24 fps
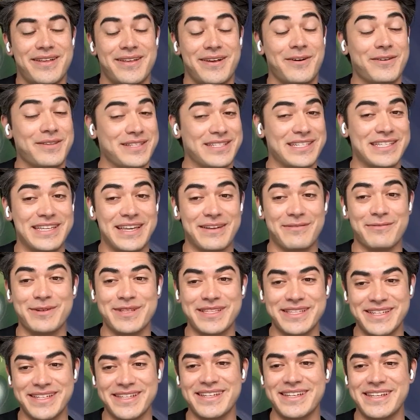Oh, this is going to get
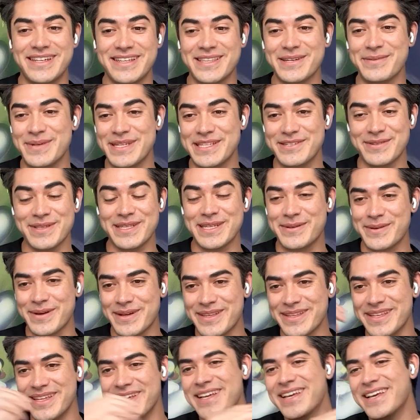really in the weeds really
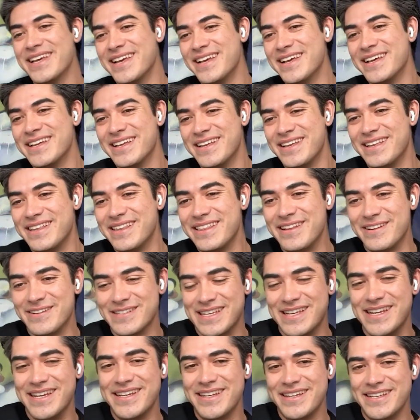quickly. There's
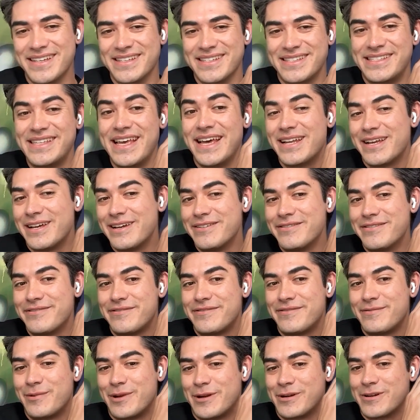a set
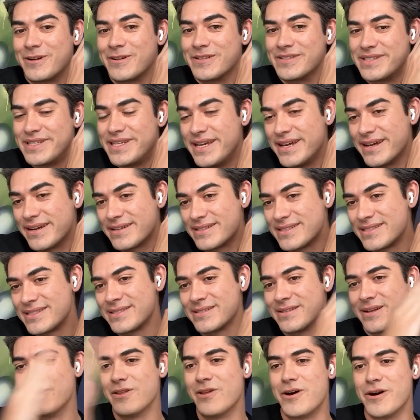of what are called ticks
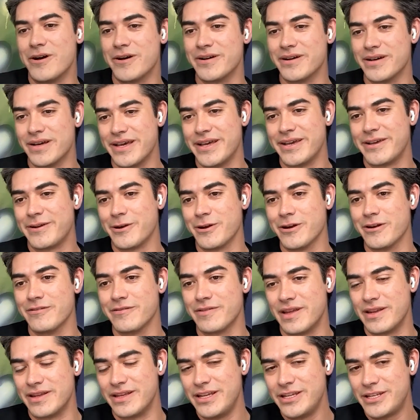along a curve,
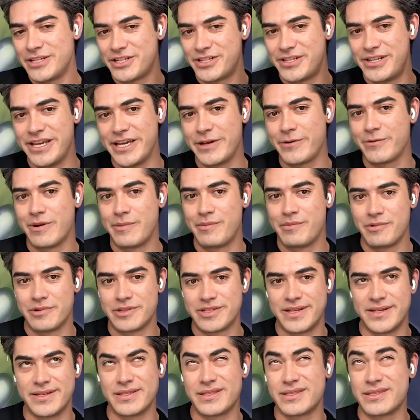and each tick
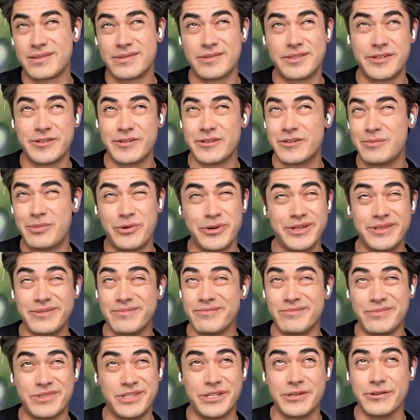represents
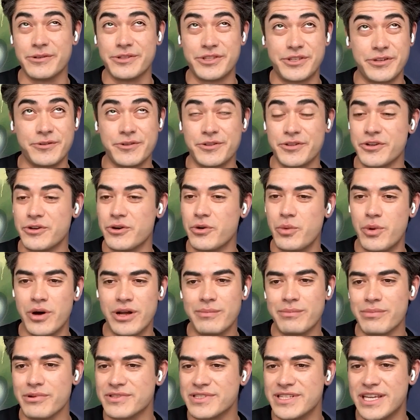
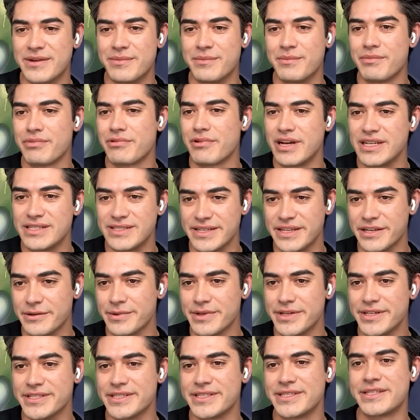0.0001% price
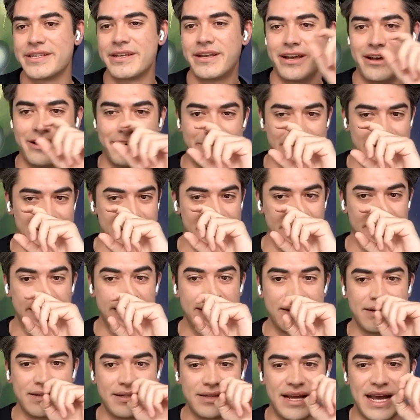increase of a
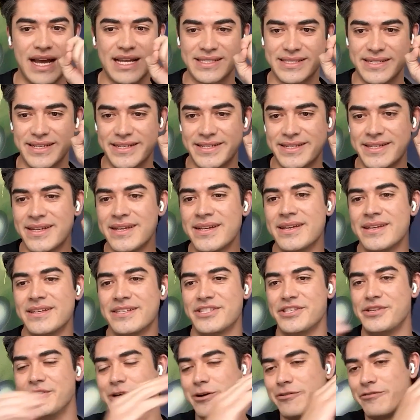asset.
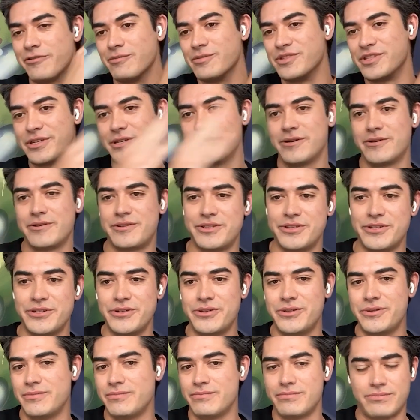So you go from 0
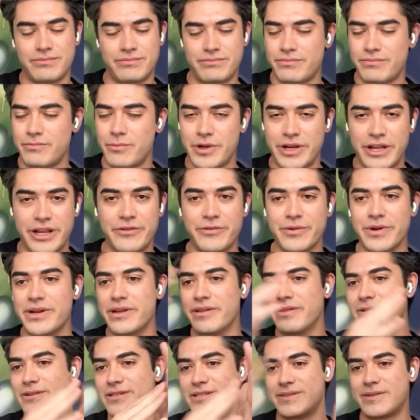to 100,
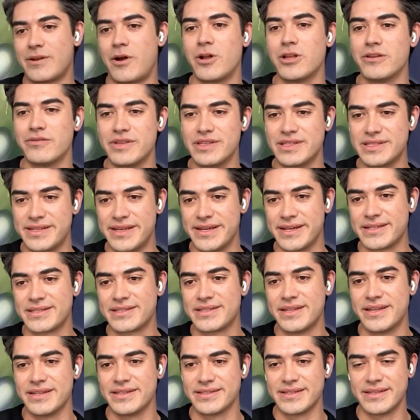and there's all of these ticks
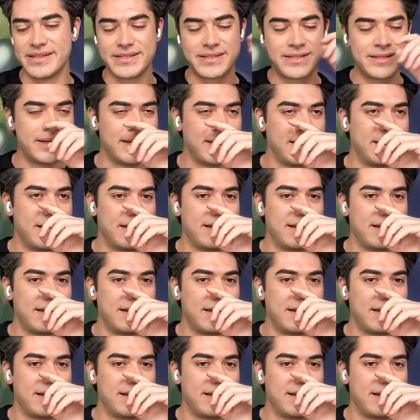that exist.